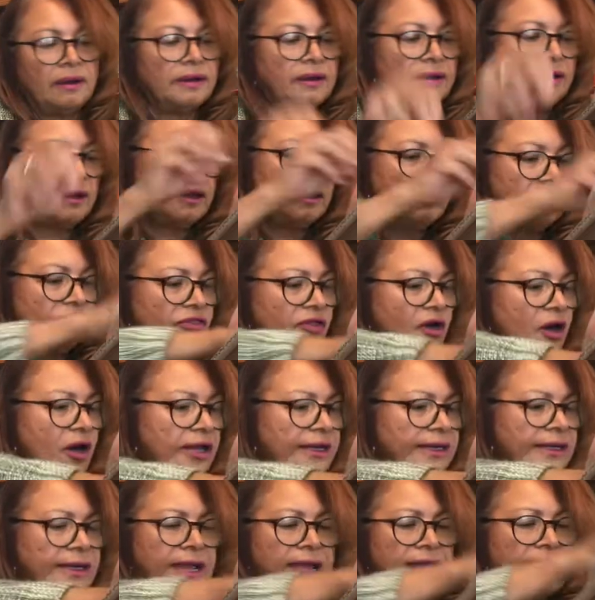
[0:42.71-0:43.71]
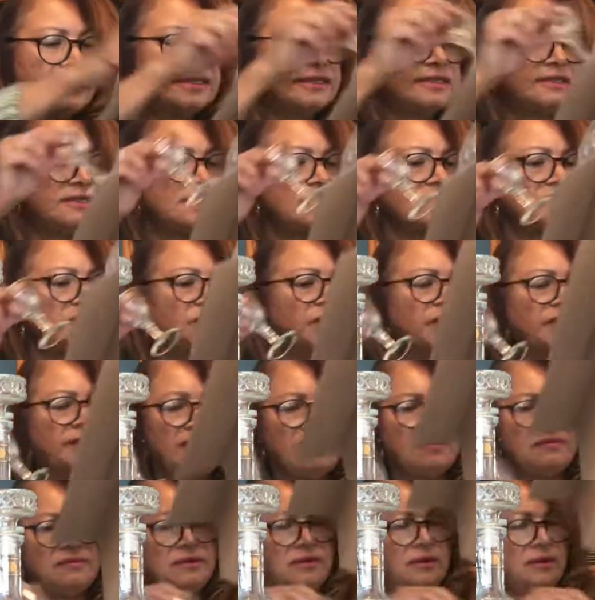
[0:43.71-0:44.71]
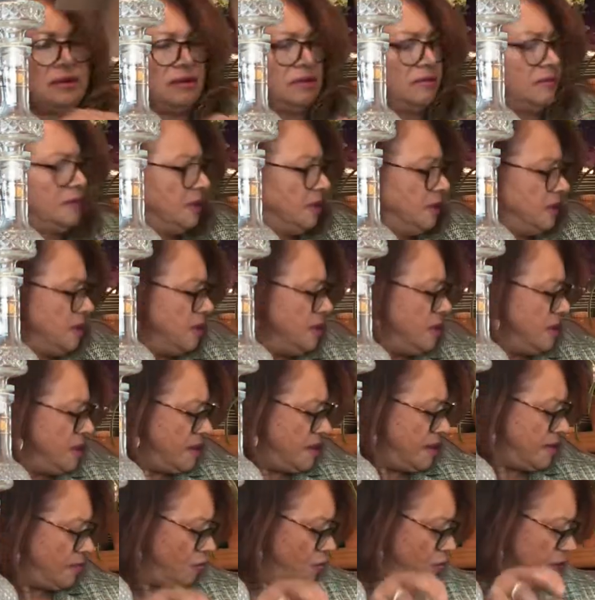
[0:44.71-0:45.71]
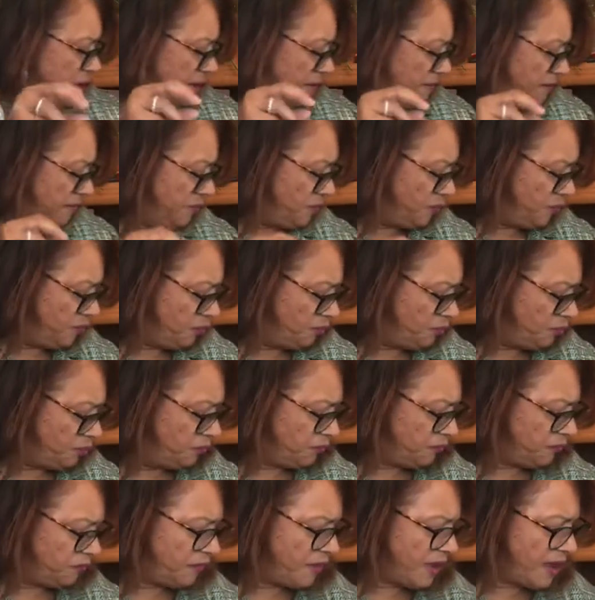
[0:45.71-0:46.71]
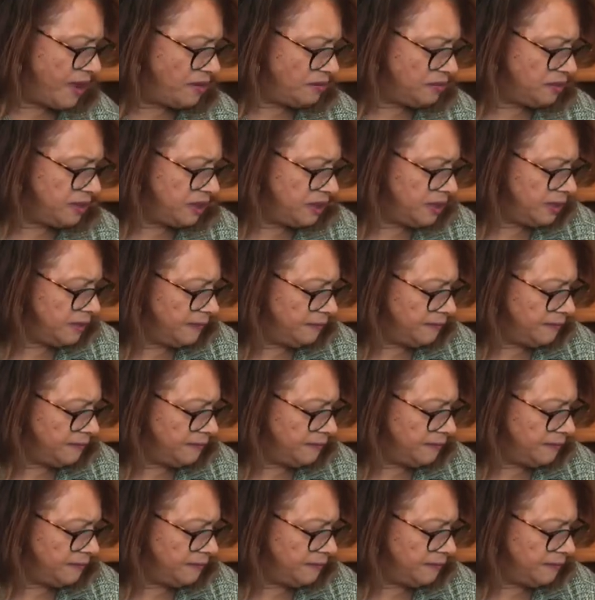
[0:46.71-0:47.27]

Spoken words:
I thought it had 6, but then when I found it,